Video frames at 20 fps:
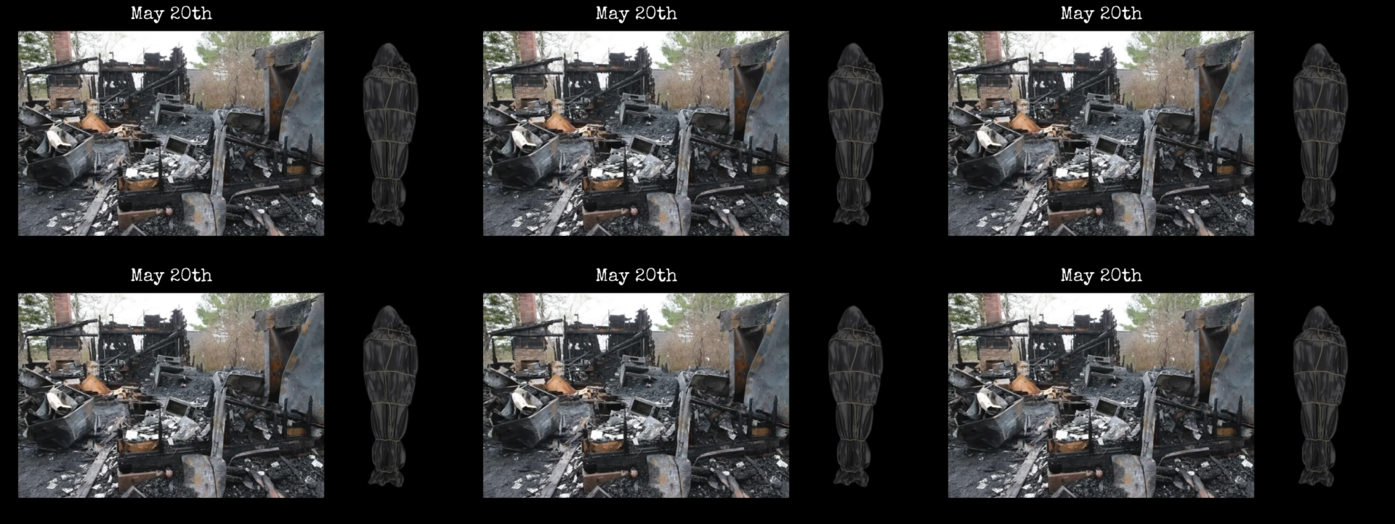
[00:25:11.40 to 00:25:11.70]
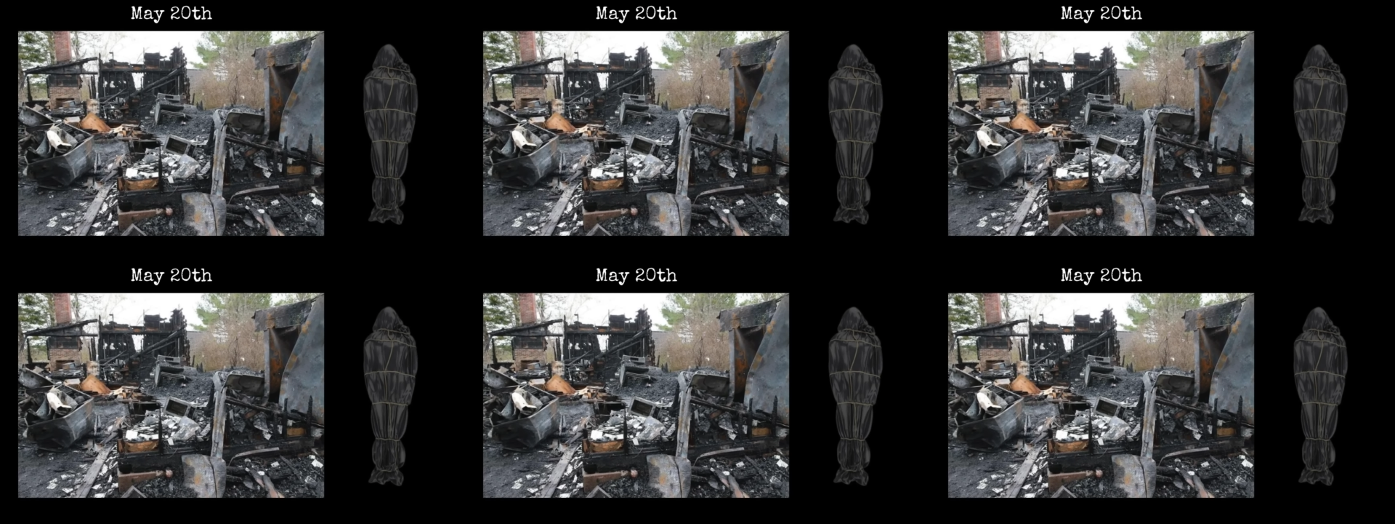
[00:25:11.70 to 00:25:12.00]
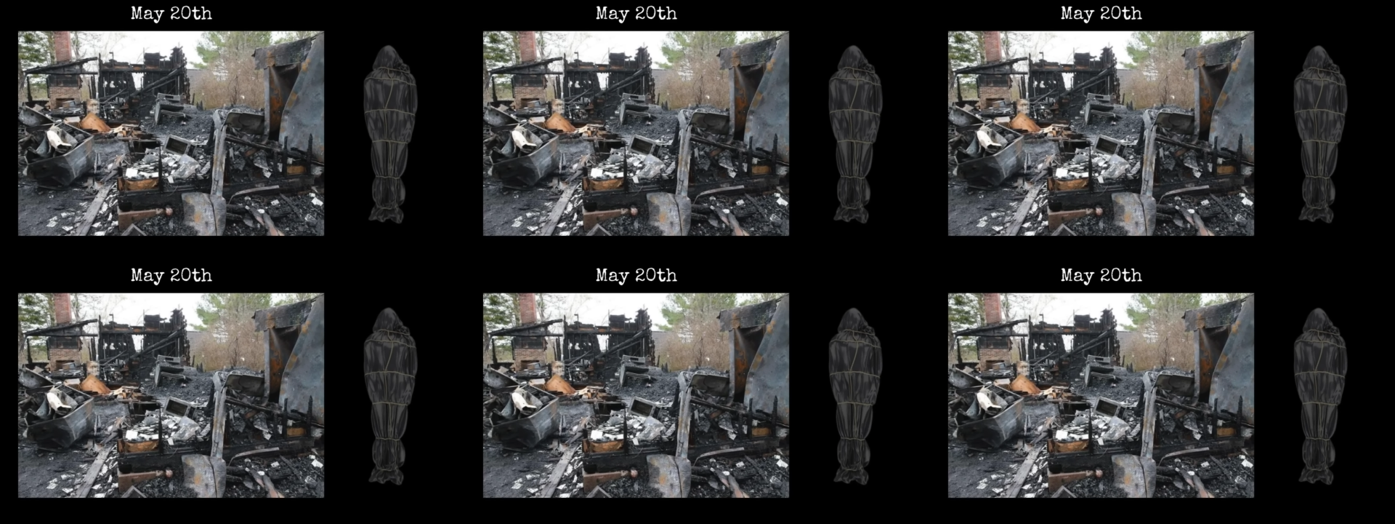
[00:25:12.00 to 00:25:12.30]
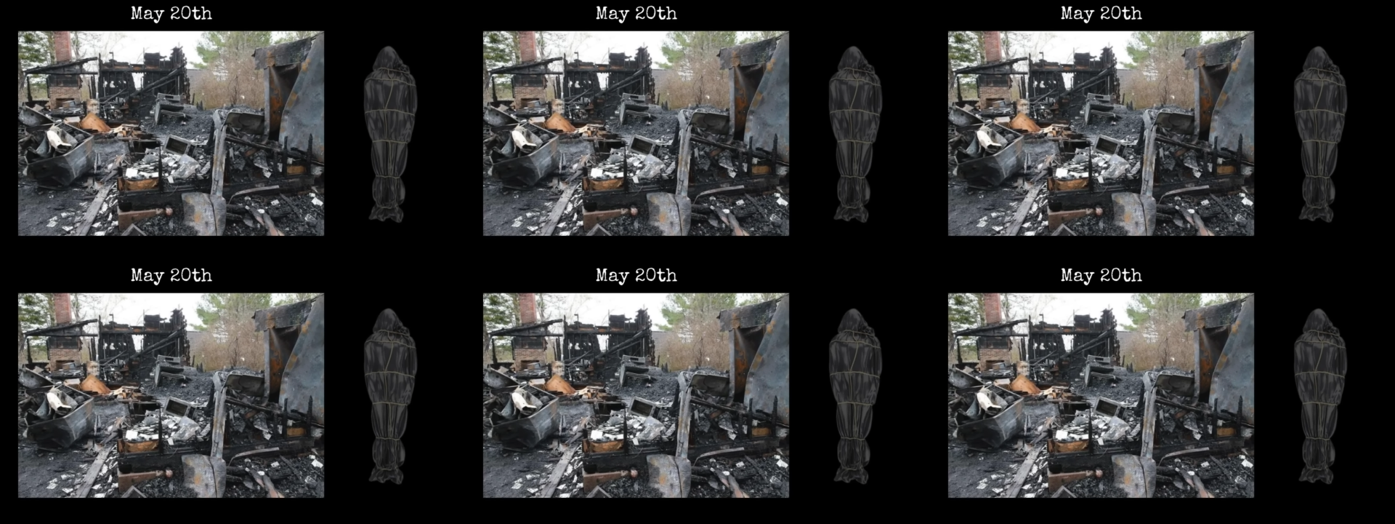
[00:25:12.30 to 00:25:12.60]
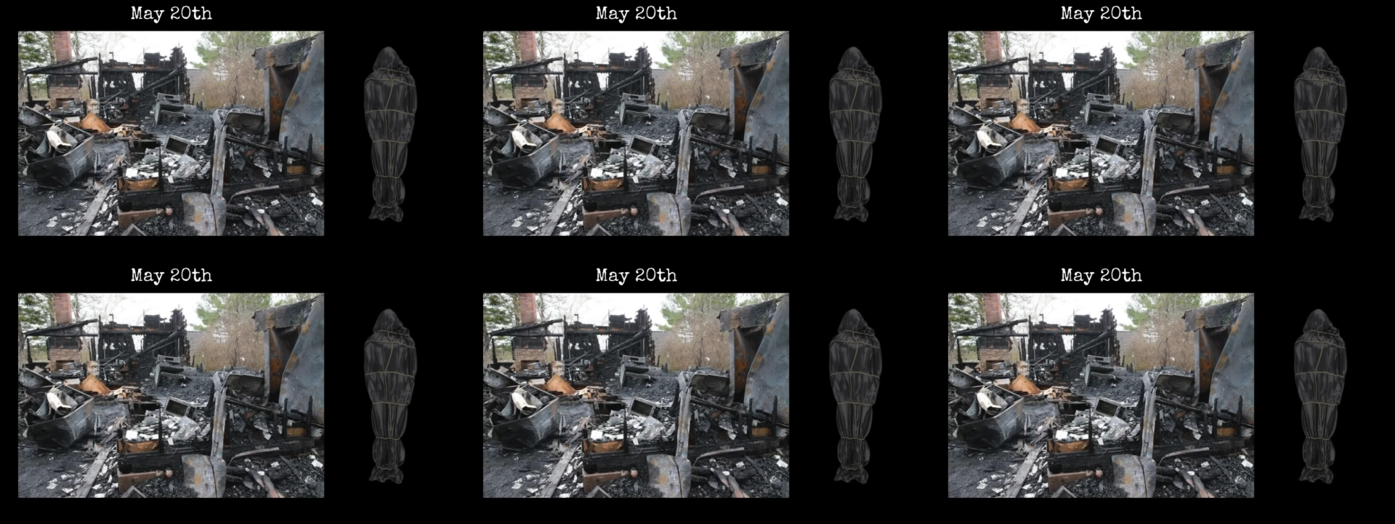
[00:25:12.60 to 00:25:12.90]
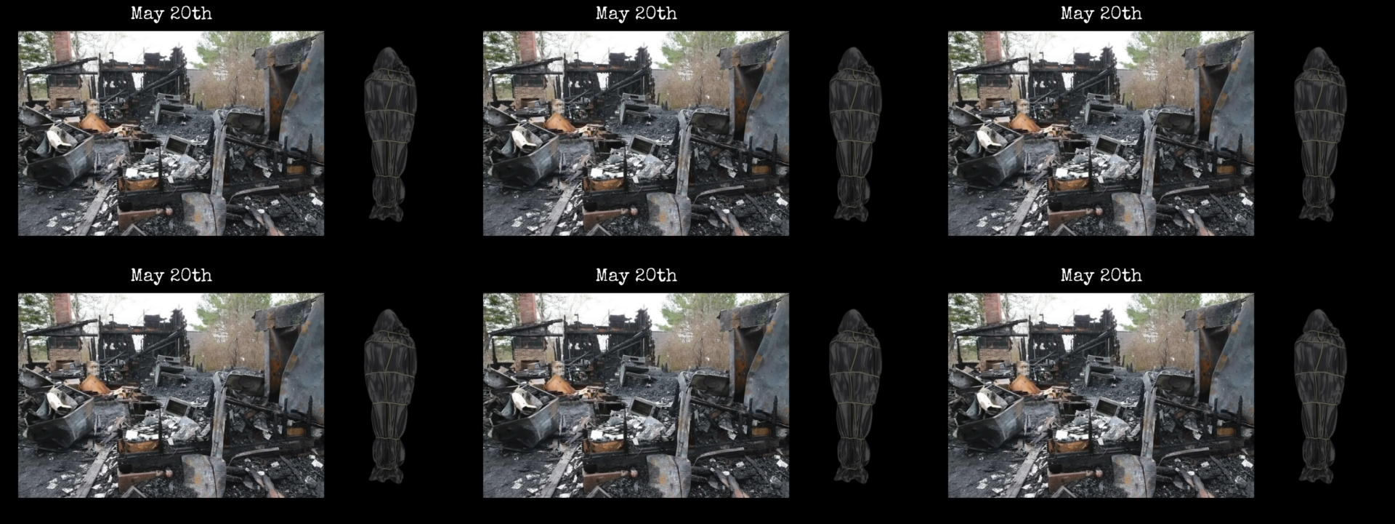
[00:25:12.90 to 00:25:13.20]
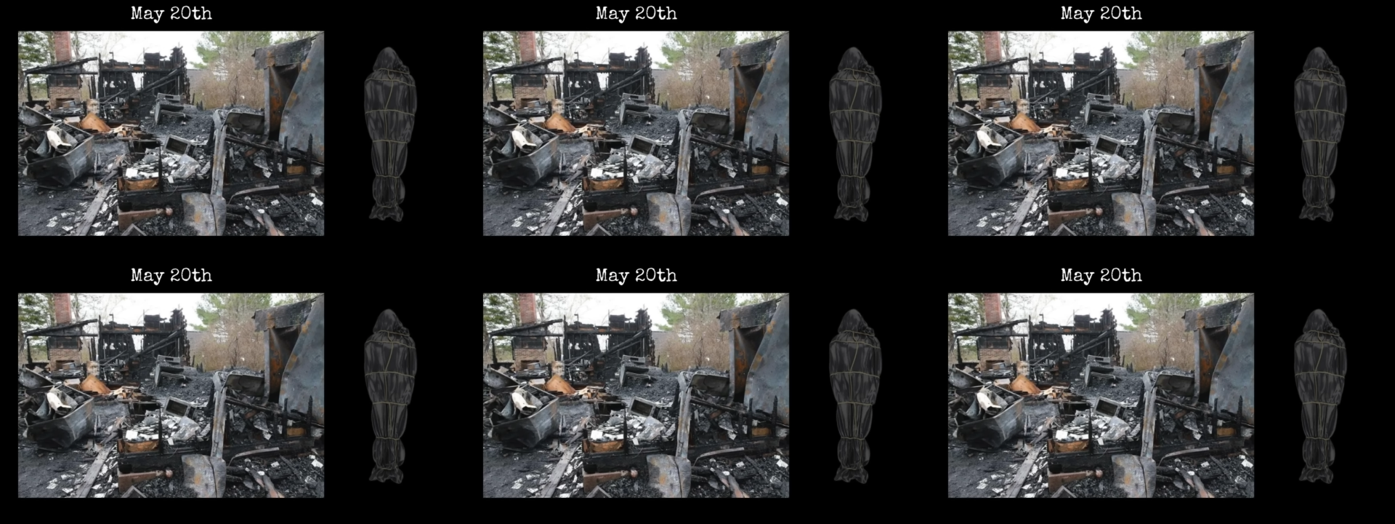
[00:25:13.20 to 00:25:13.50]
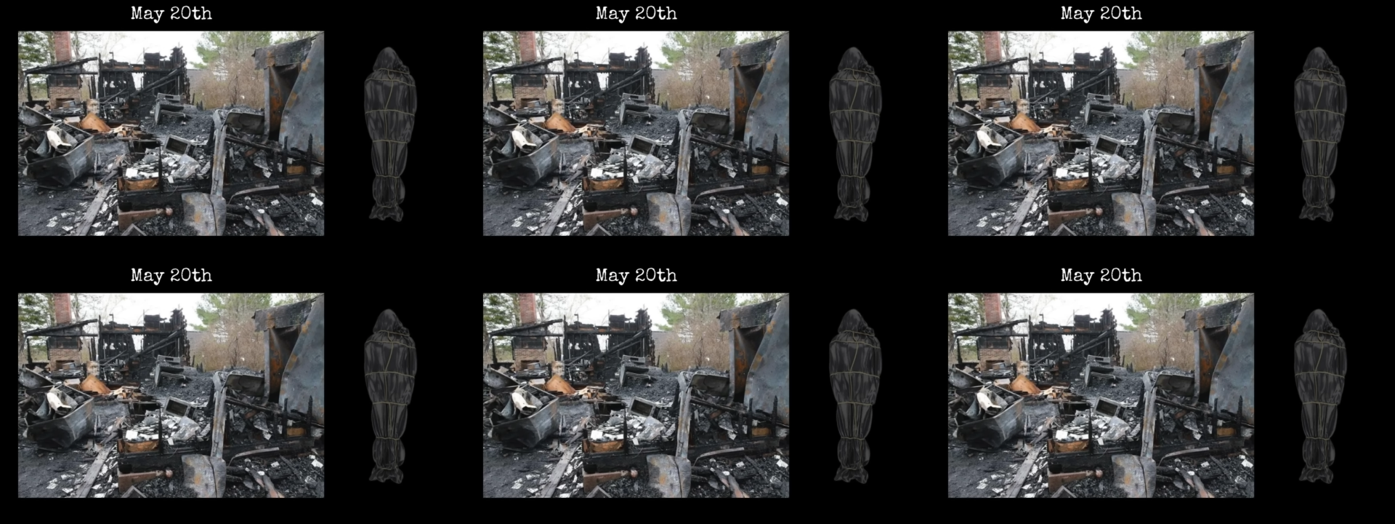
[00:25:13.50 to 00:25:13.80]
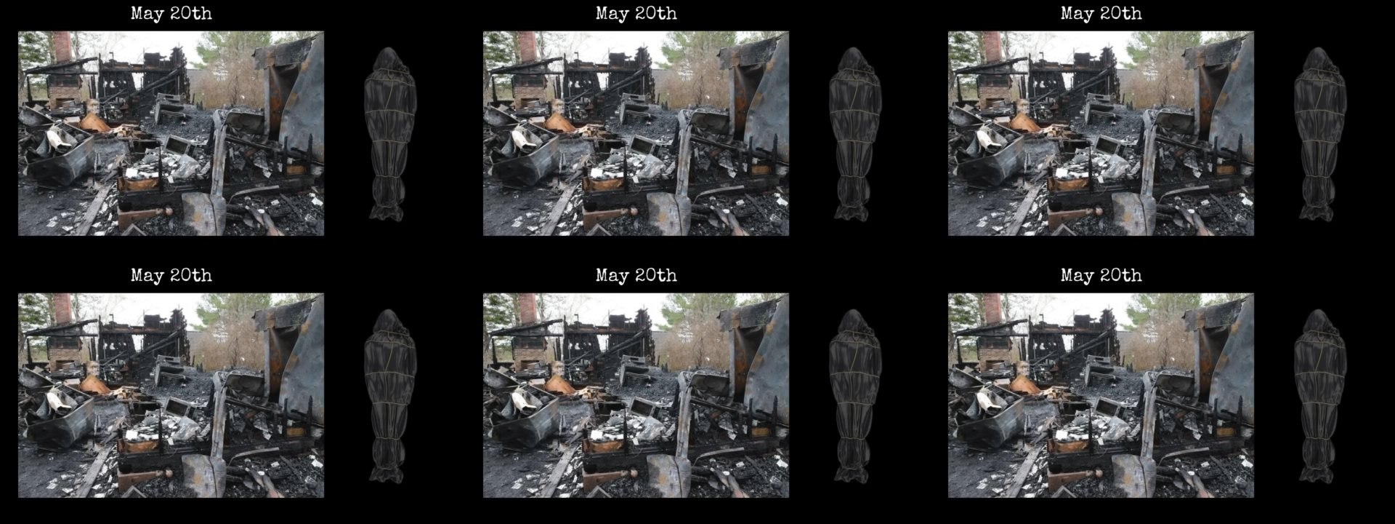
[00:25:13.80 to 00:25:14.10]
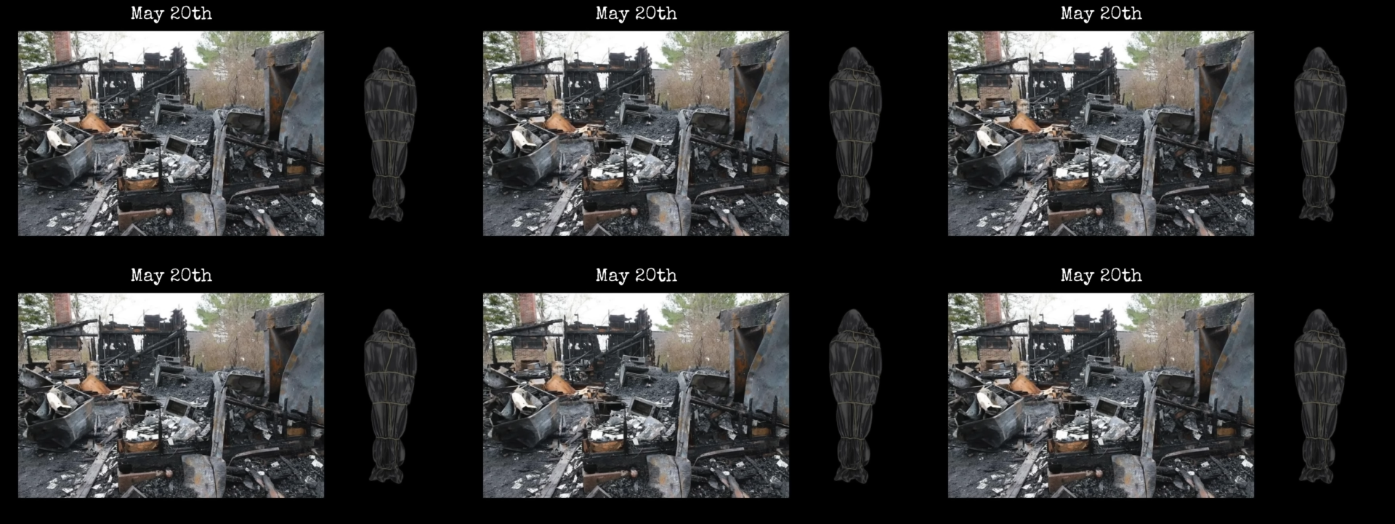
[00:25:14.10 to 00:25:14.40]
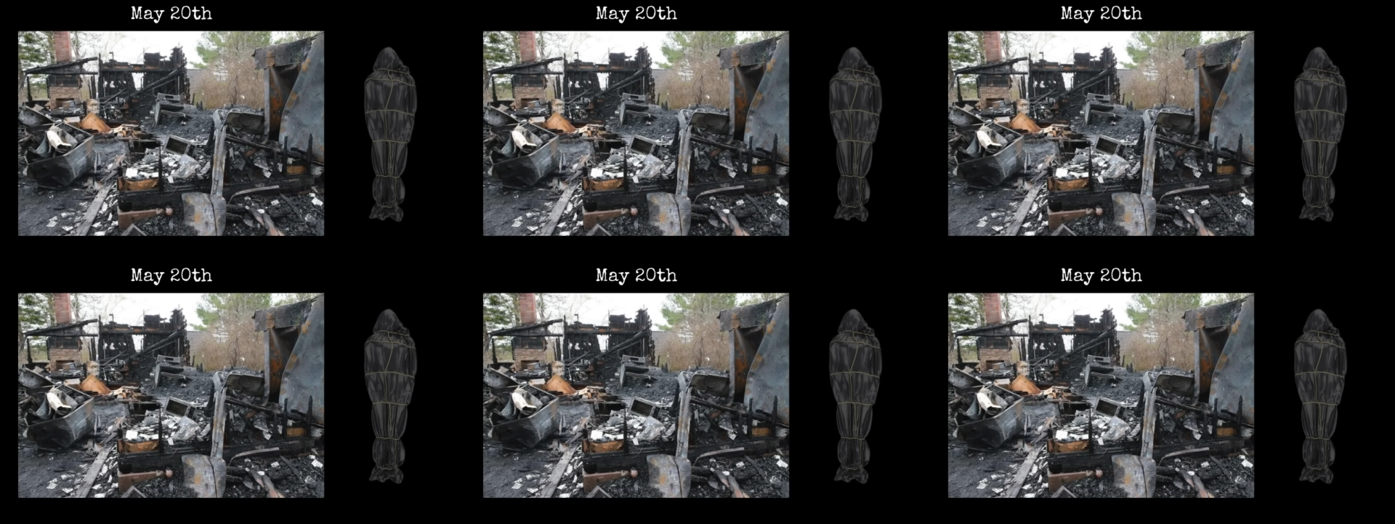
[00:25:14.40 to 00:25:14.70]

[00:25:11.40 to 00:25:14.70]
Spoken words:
No face is visible, so there are no lips to read.